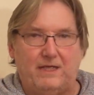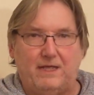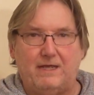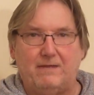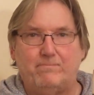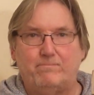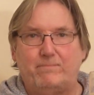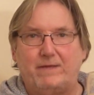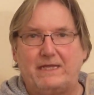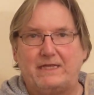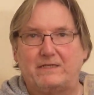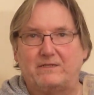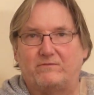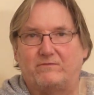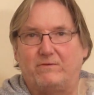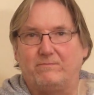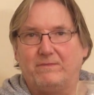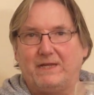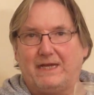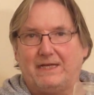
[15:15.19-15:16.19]
in beers
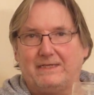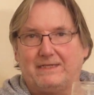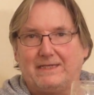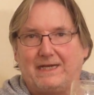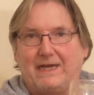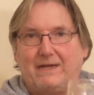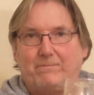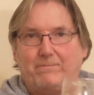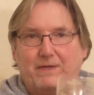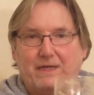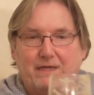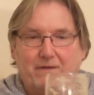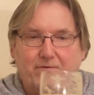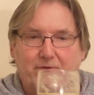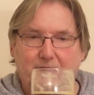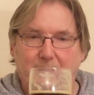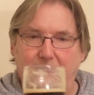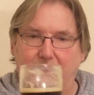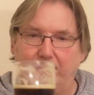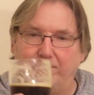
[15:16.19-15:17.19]
from that time
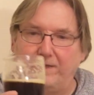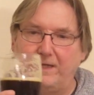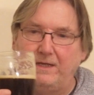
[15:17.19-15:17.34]
period.